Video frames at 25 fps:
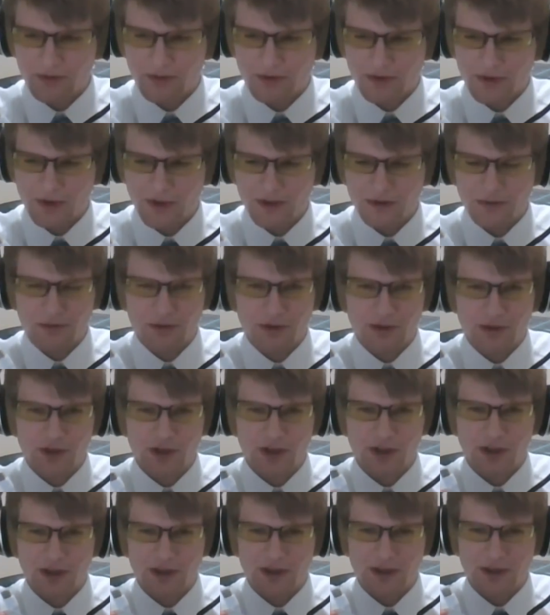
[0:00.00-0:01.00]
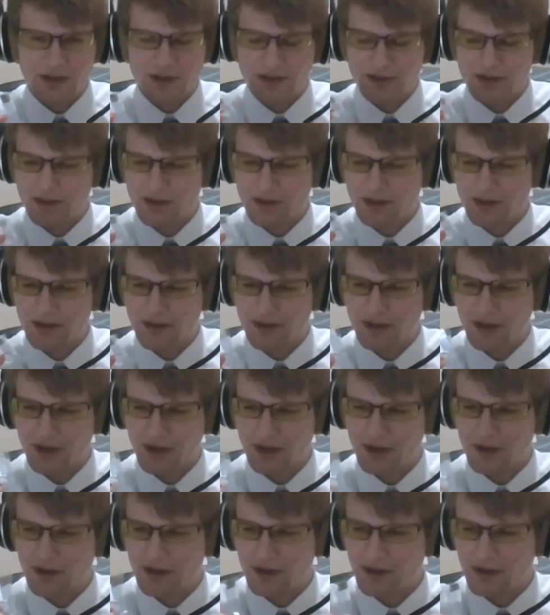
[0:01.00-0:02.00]
We should get
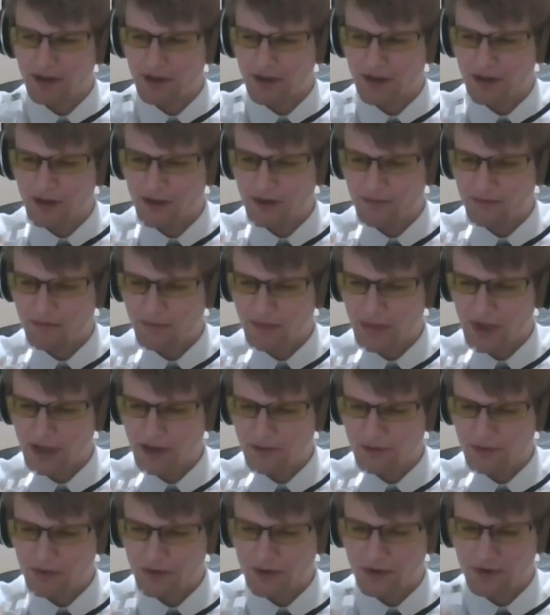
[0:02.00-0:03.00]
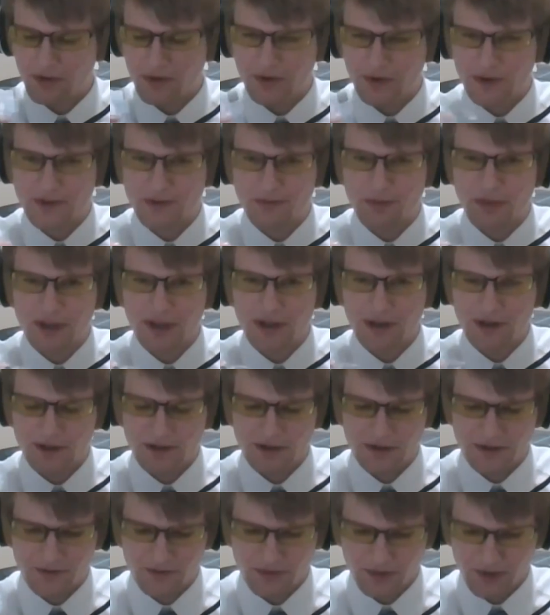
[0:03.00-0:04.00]
a micro USB,
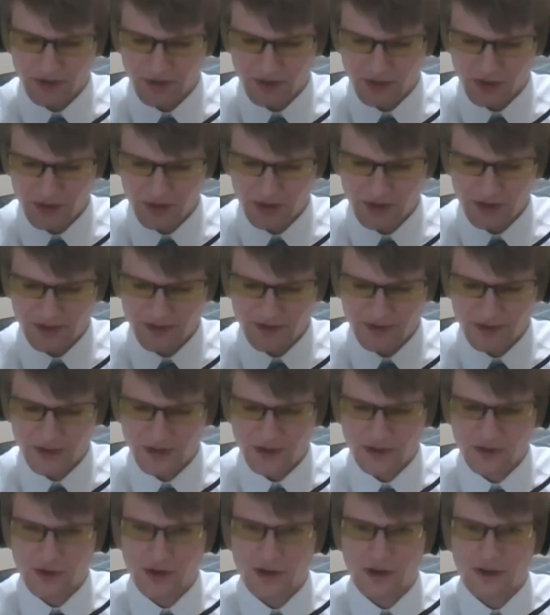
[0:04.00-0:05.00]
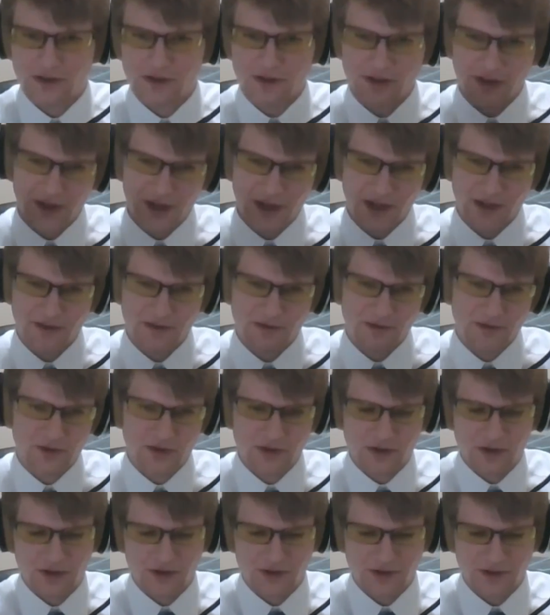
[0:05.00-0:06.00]
which is going to charge the case, which
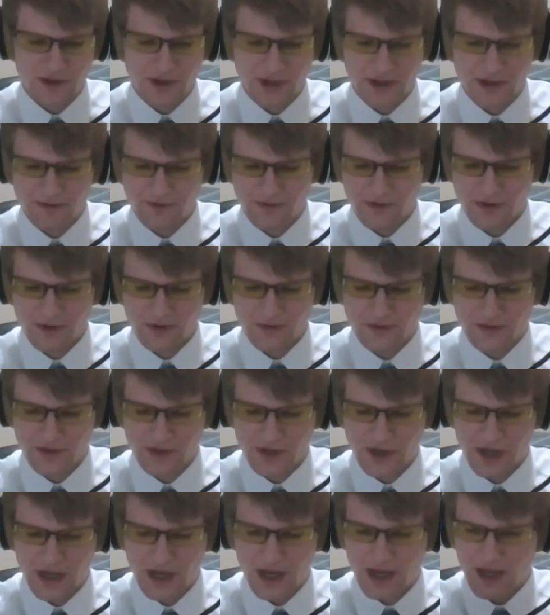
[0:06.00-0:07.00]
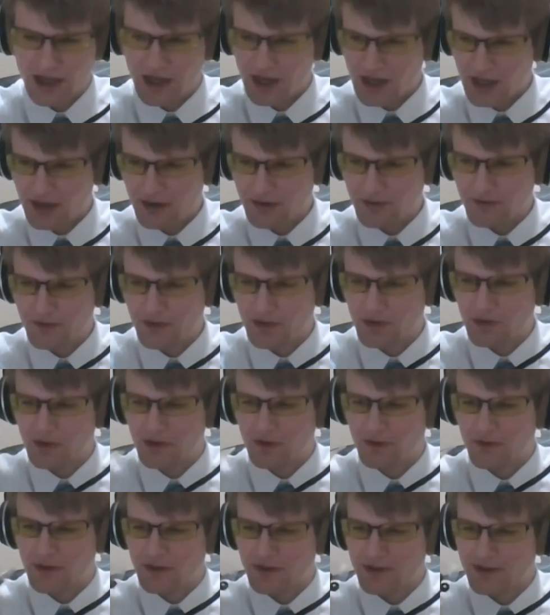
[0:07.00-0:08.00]
charges the headphones, and a few
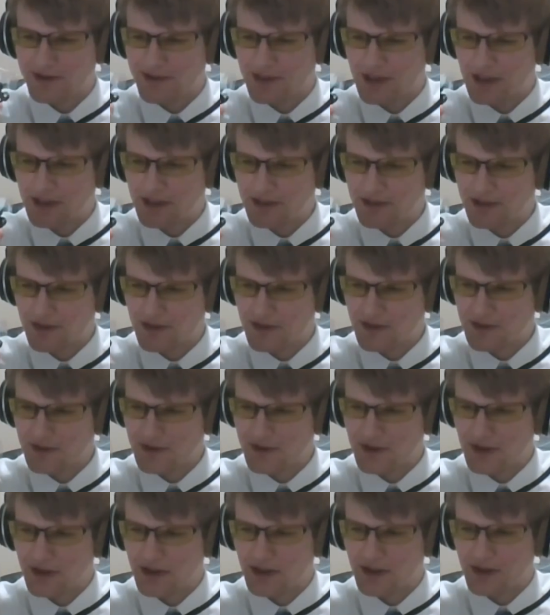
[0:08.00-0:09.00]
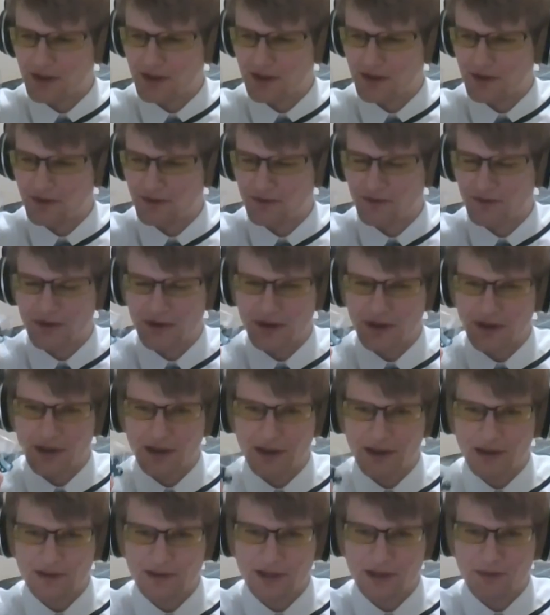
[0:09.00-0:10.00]
different sizes of
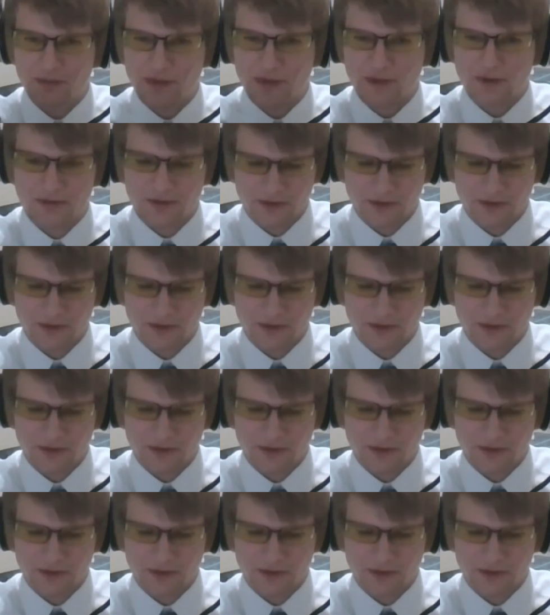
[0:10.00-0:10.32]
ear tips.